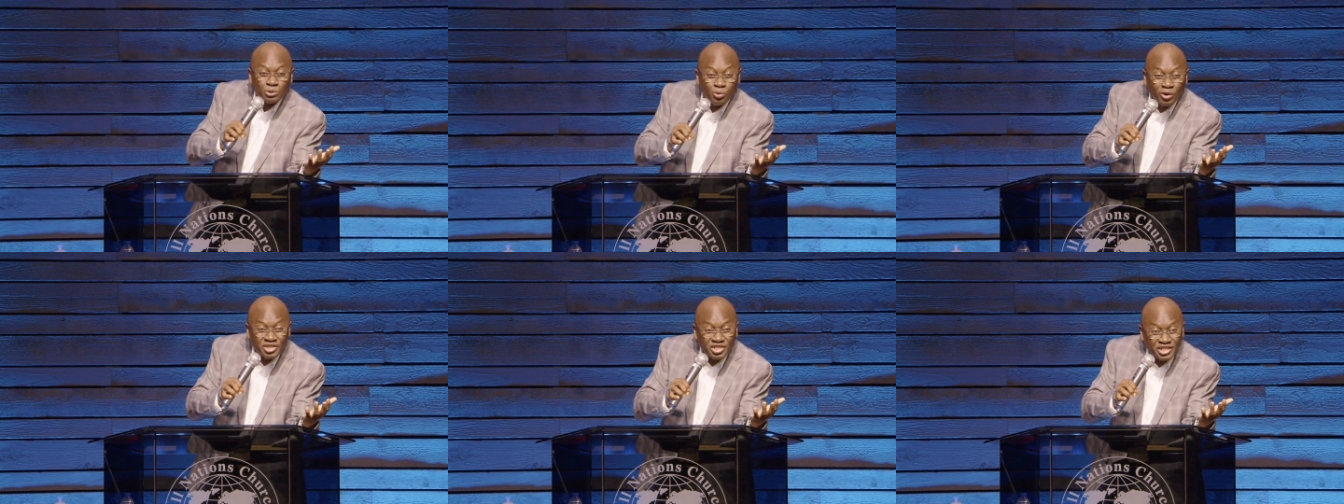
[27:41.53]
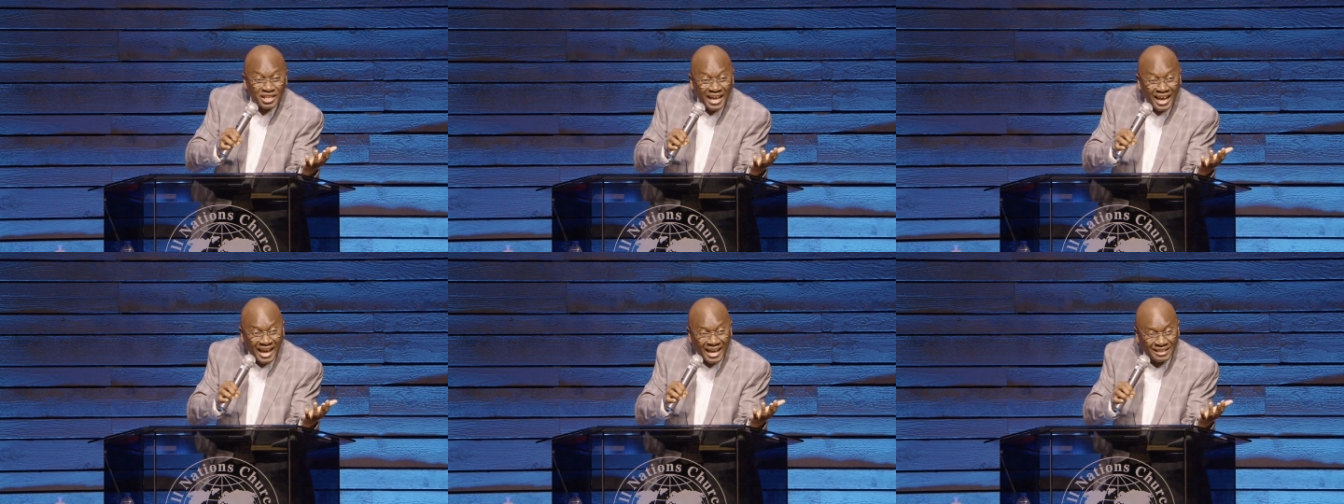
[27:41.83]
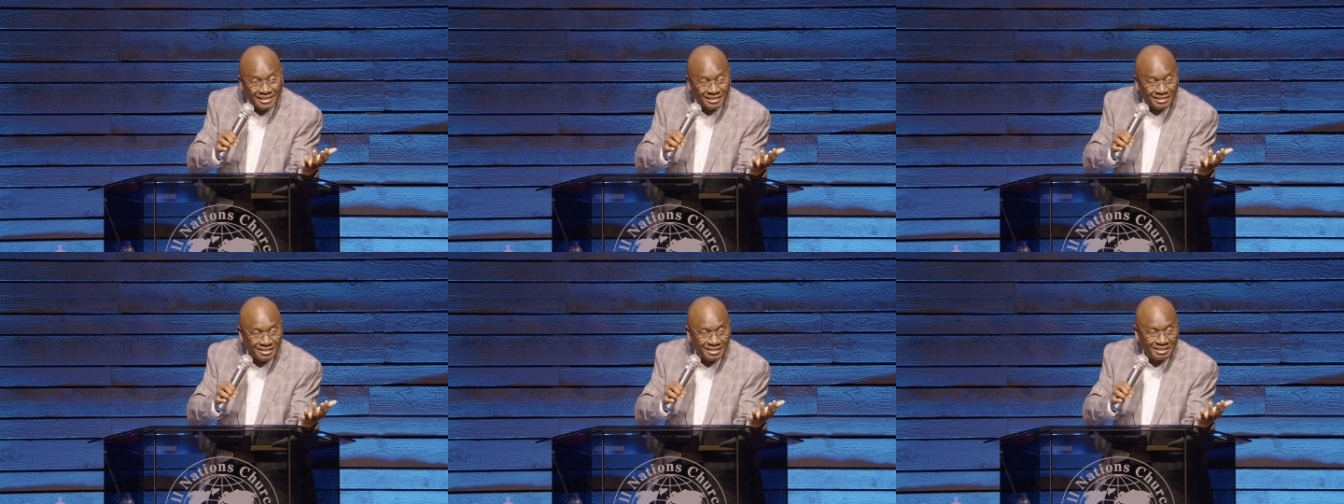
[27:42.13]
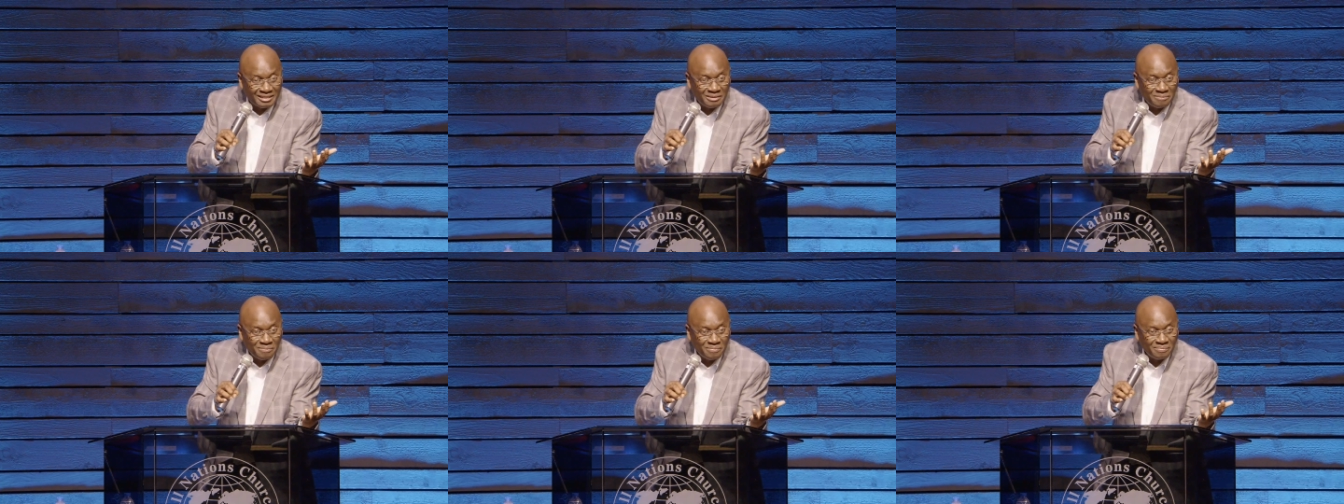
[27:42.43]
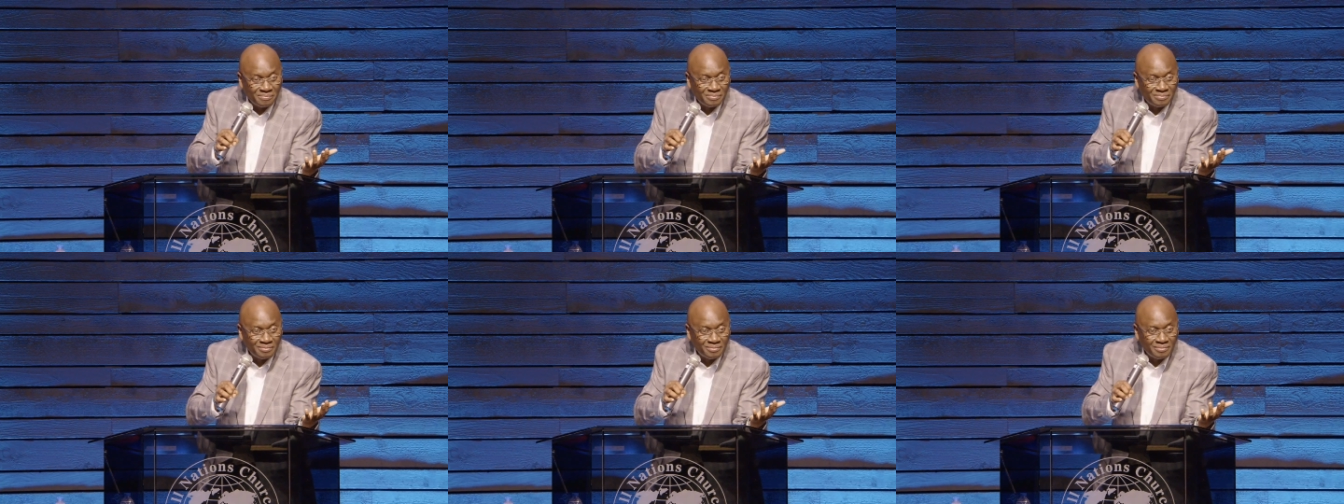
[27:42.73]
is what she had.
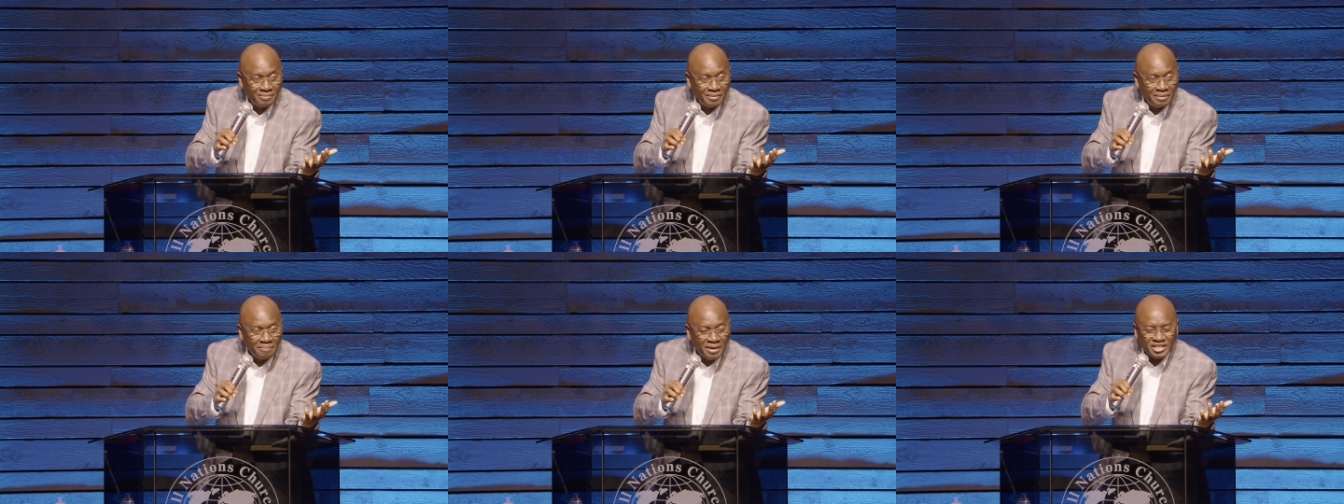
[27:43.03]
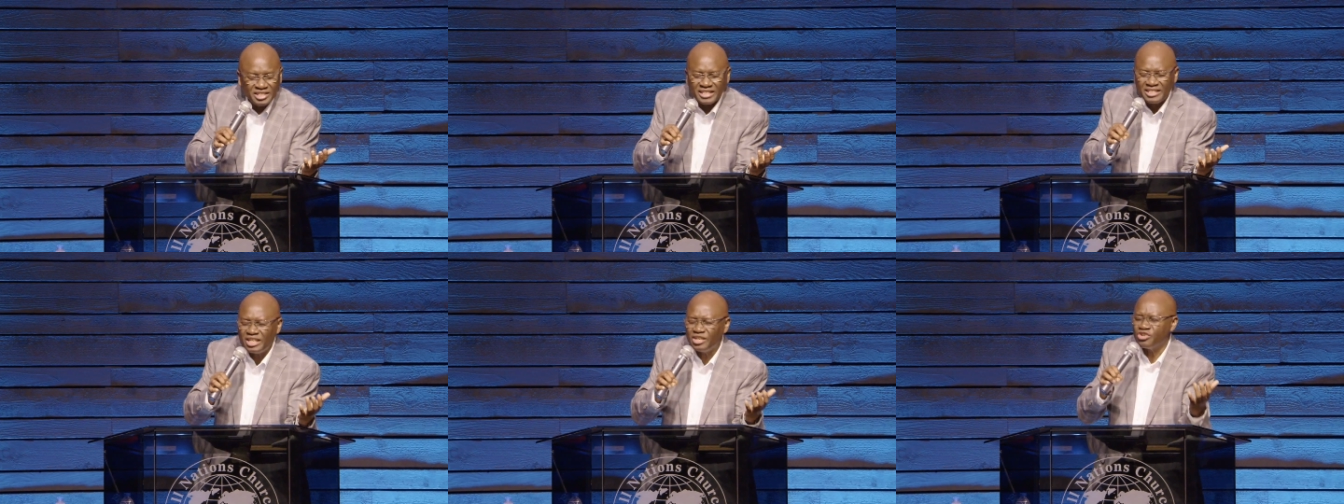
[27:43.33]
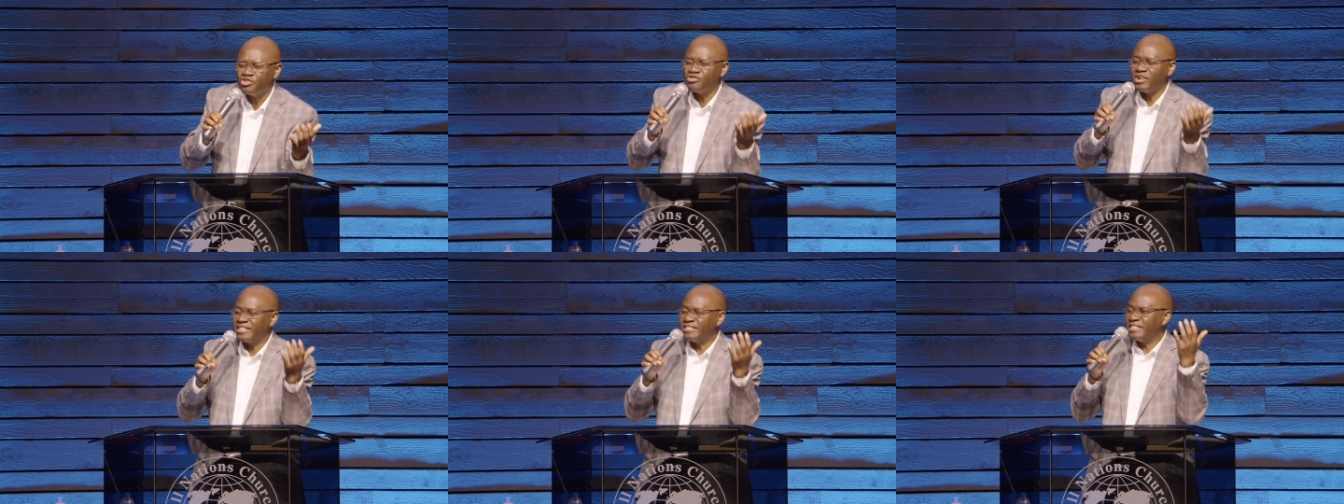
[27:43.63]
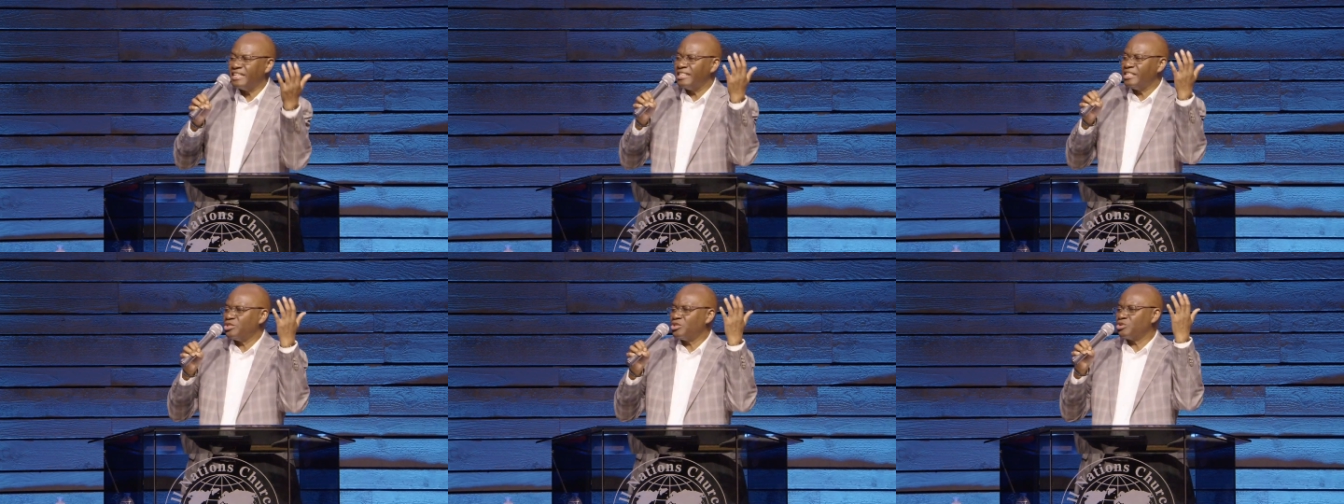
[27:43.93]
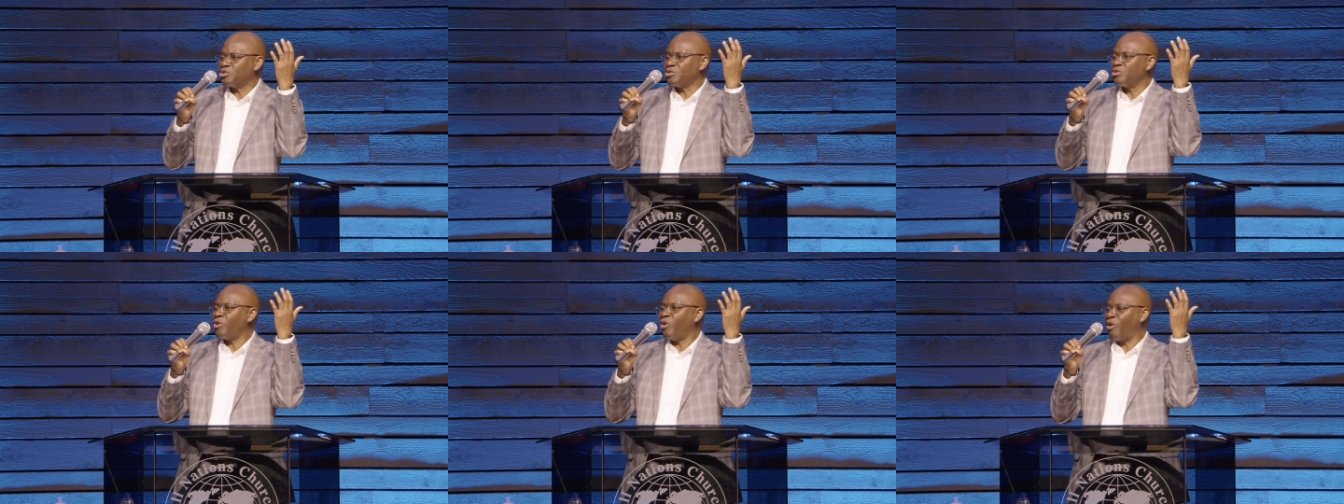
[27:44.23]
But she entrusted it
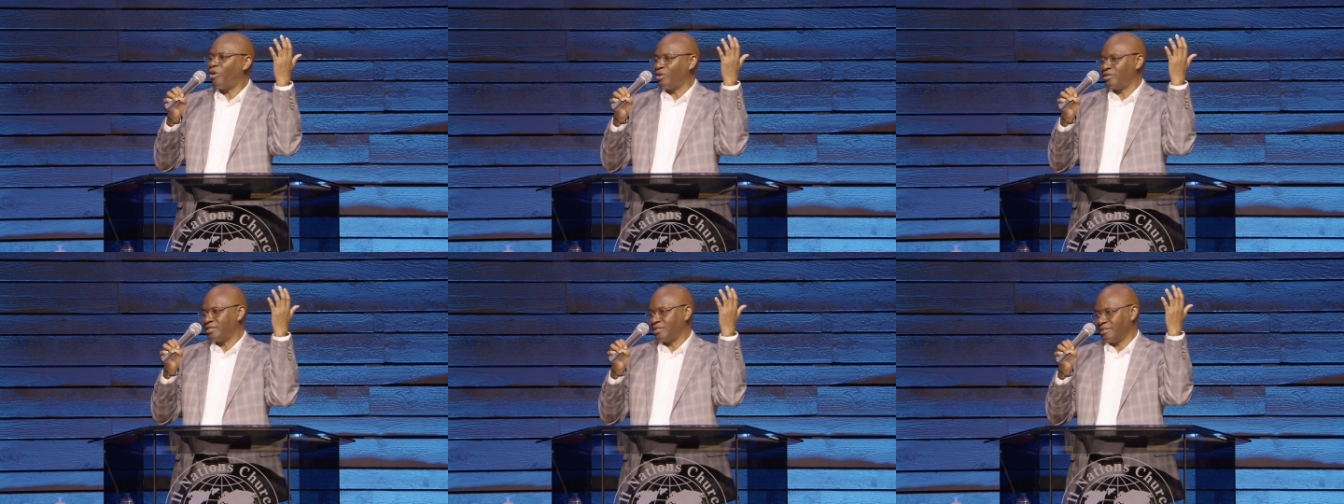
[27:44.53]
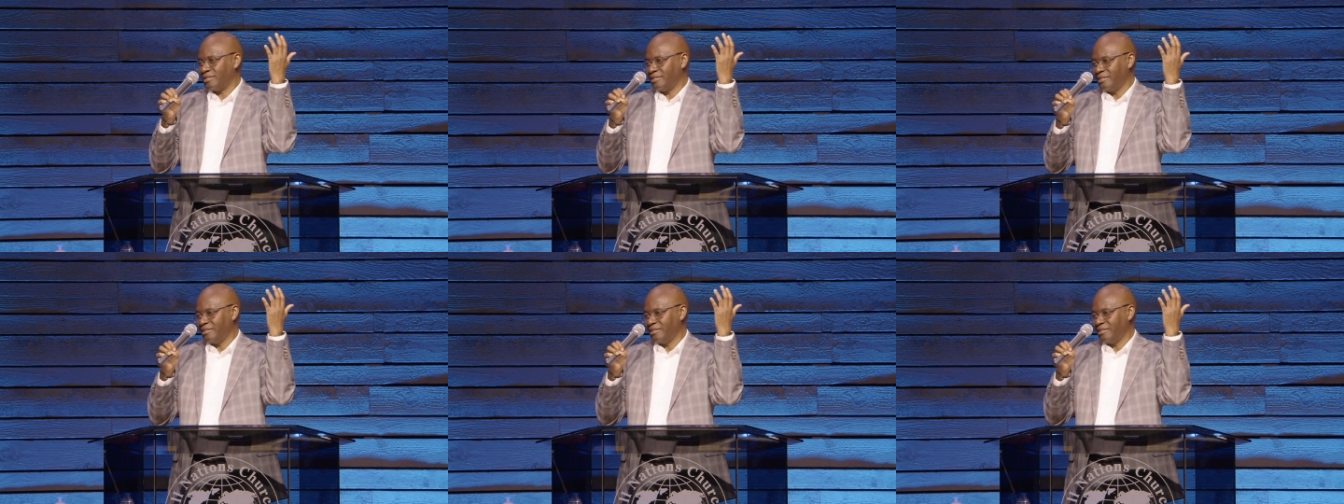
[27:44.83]
to God.